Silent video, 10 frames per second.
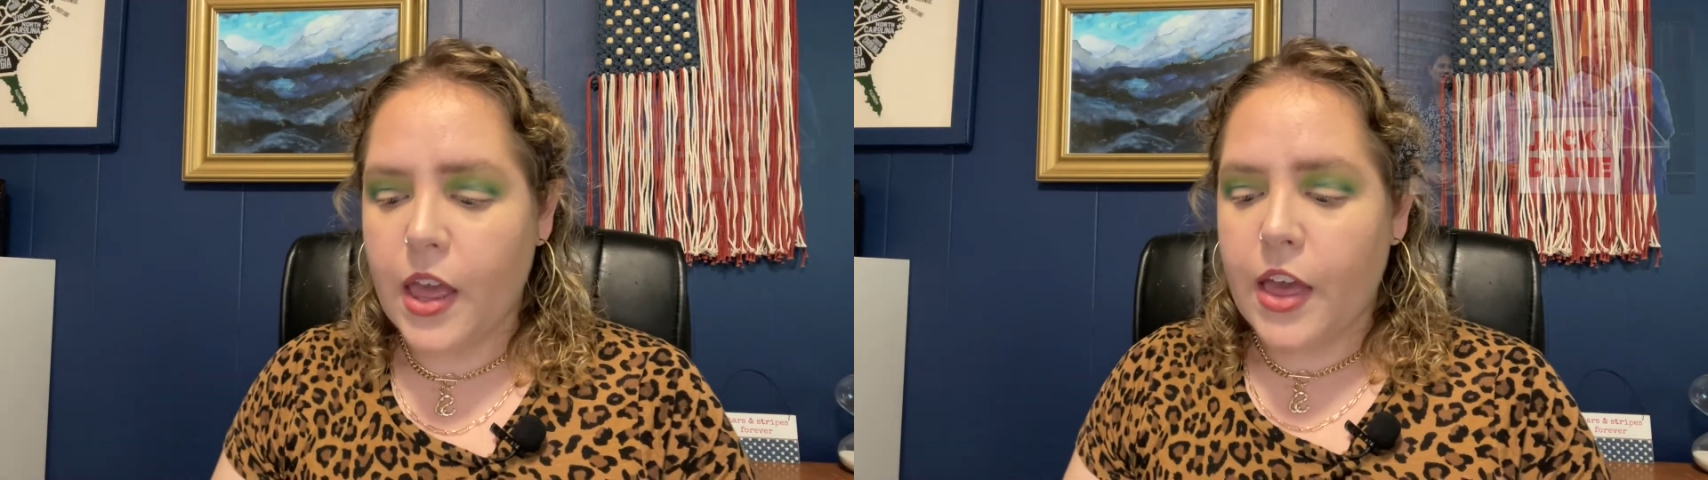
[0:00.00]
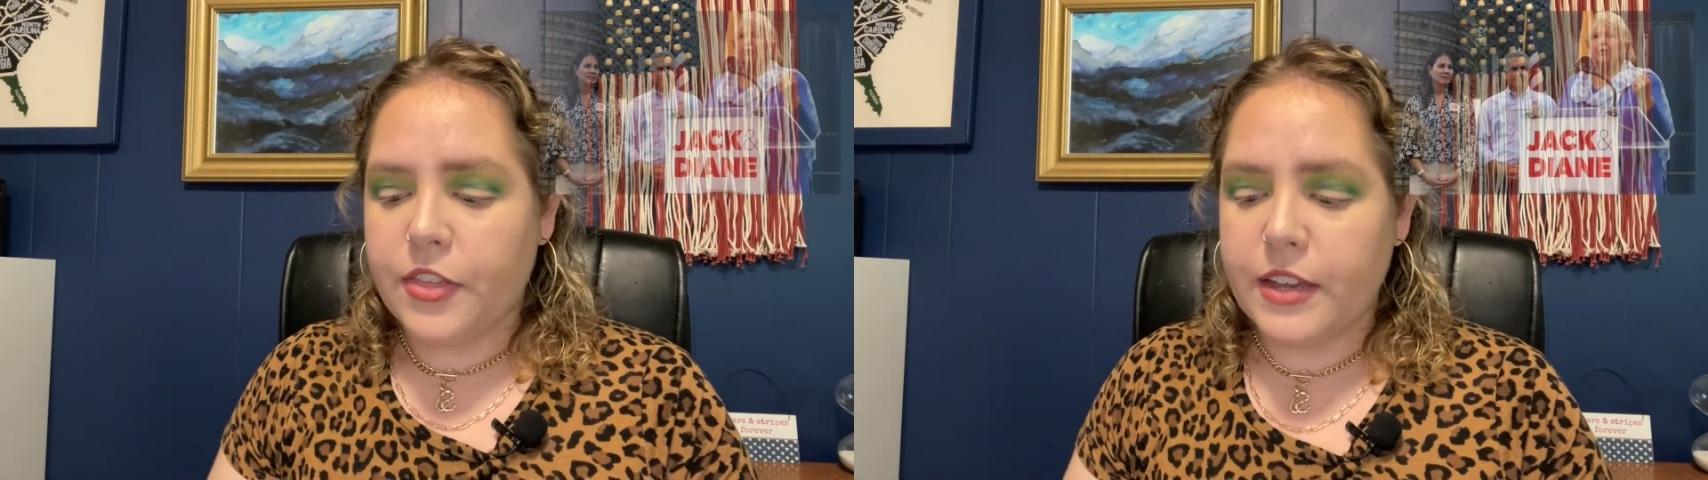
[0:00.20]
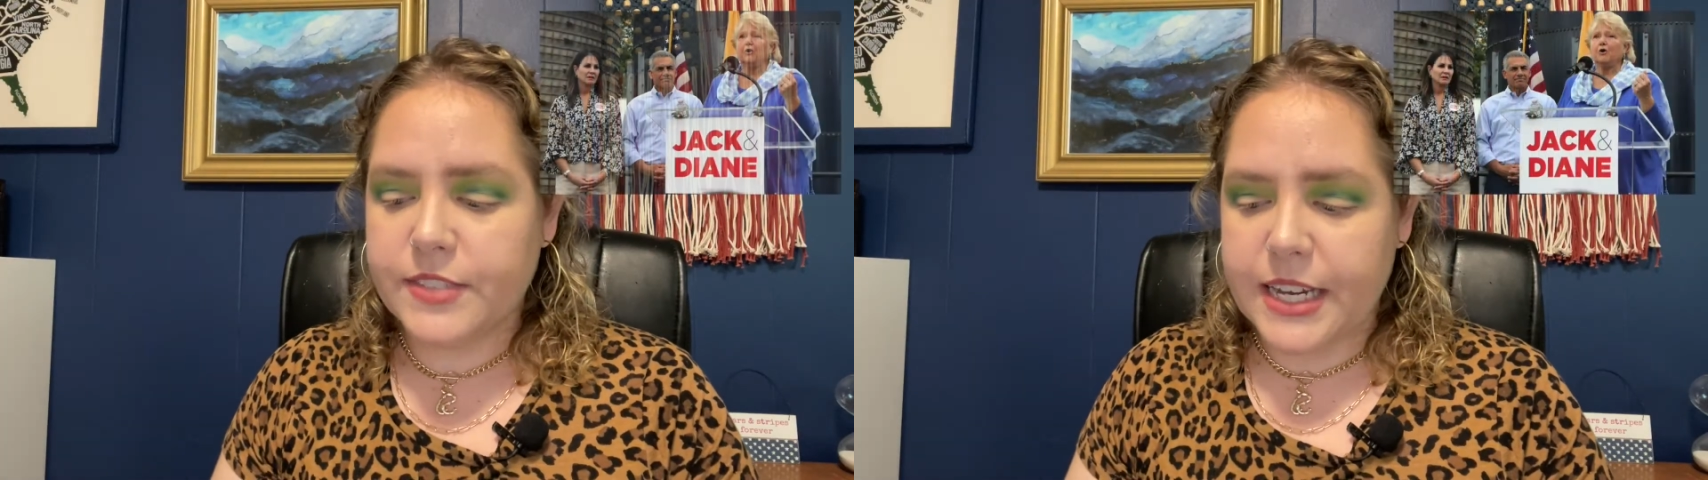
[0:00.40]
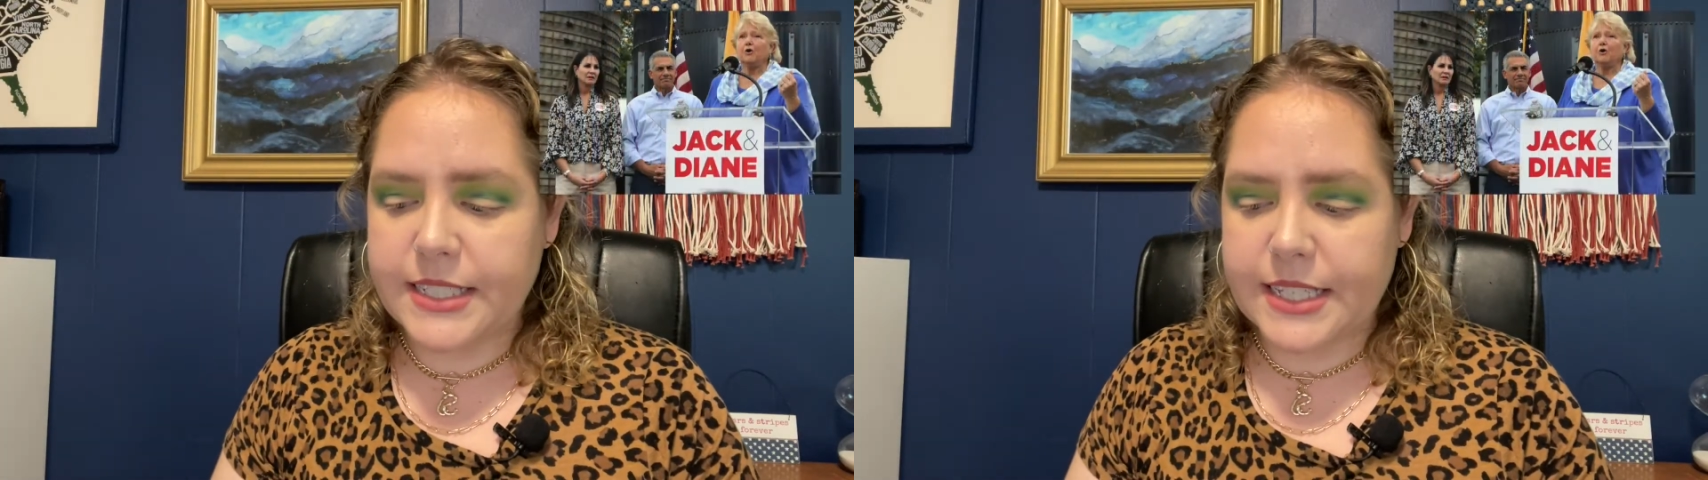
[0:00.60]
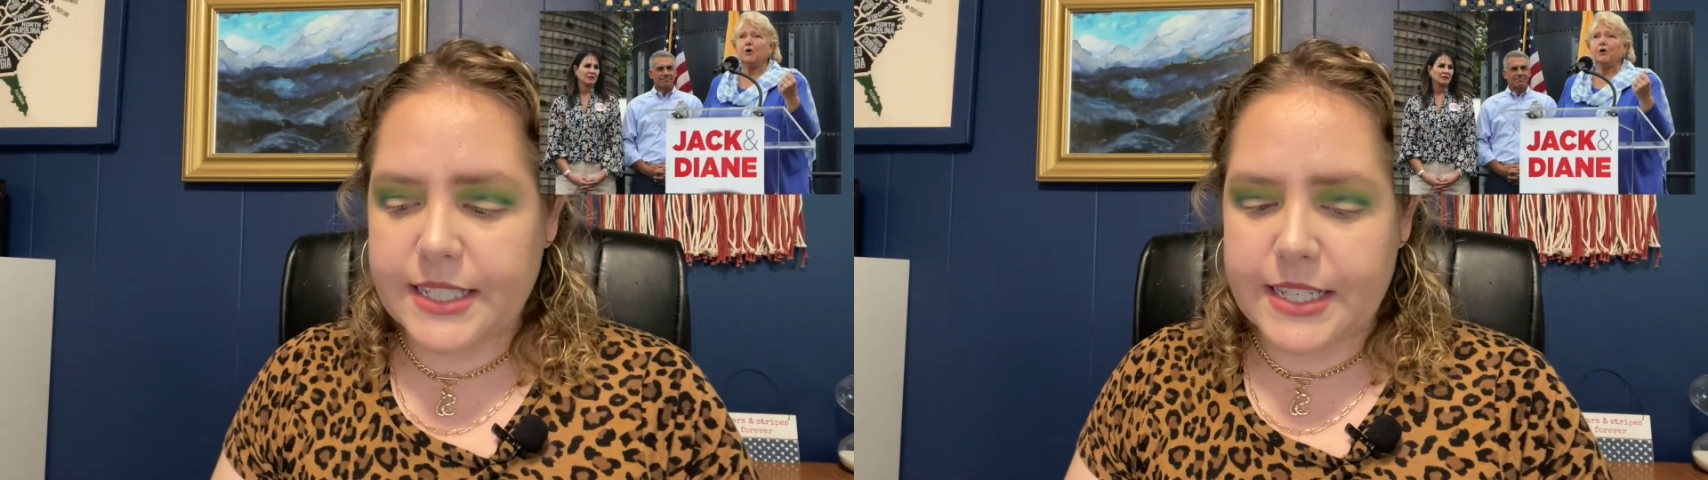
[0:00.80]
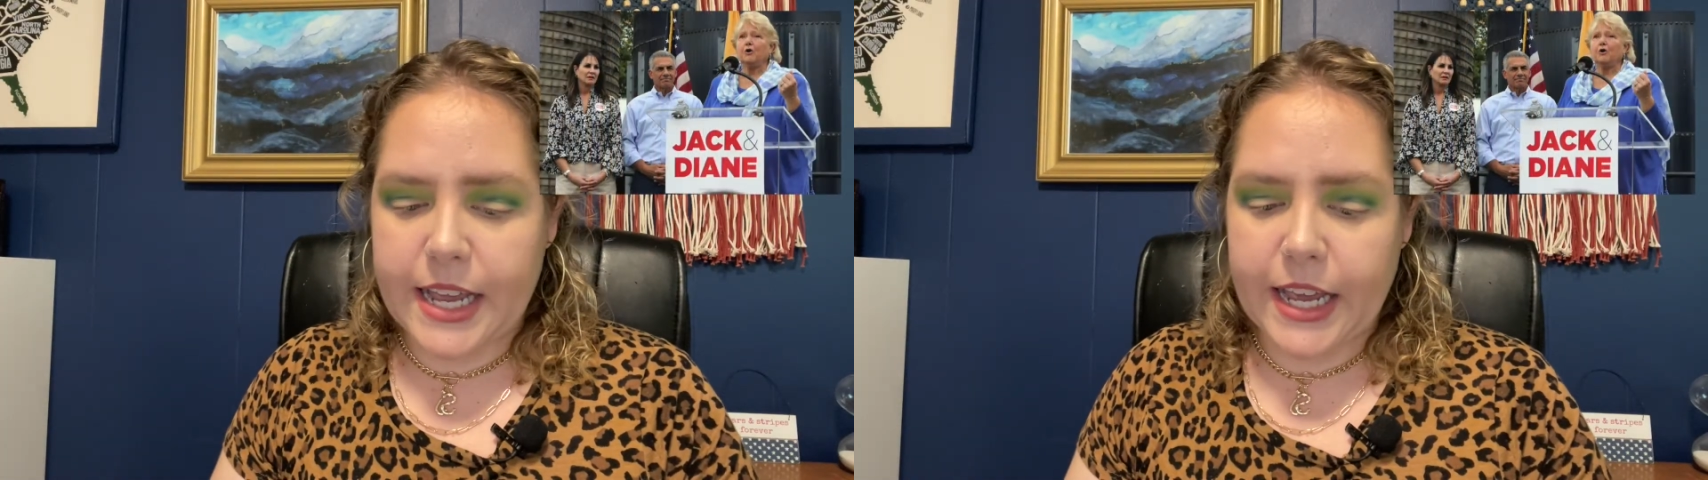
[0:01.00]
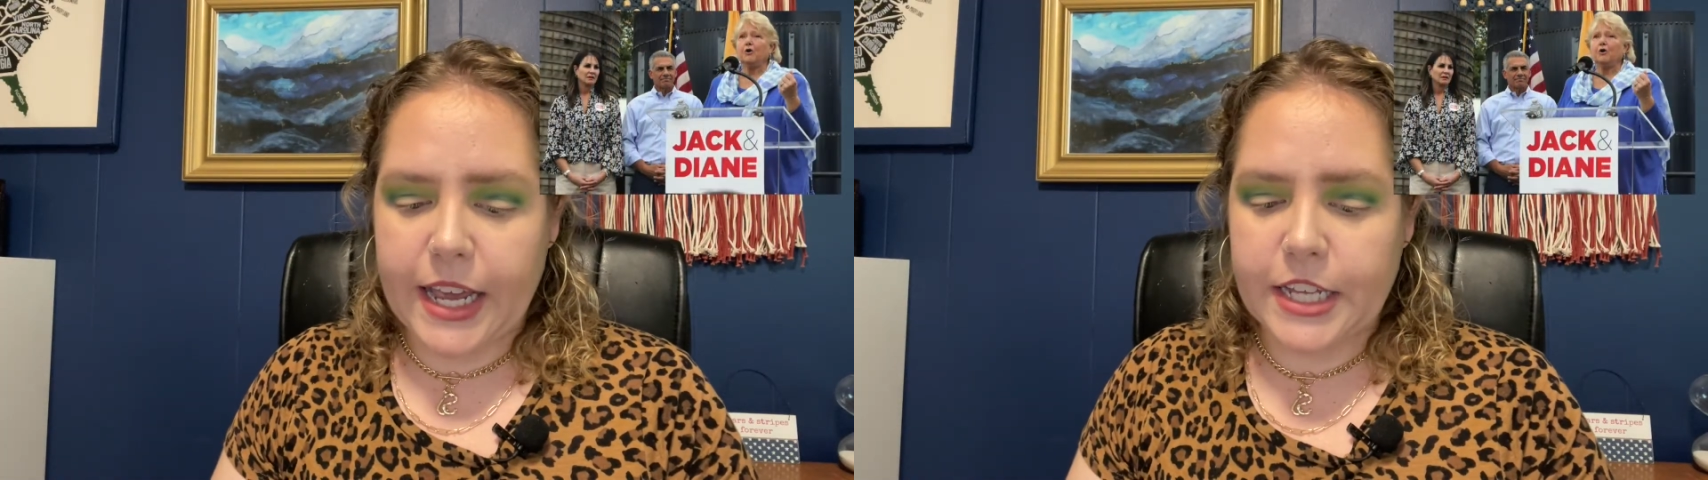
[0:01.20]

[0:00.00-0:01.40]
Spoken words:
They have signs that say